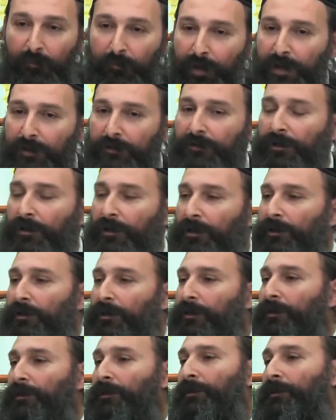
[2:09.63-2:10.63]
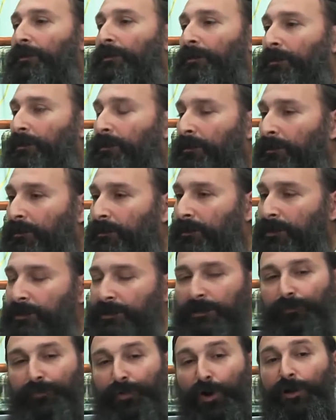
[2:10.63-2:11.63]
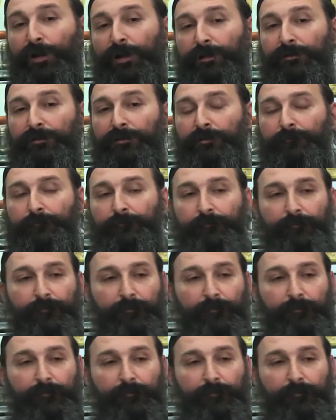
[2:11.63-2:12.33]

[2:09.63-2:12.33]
But it's important.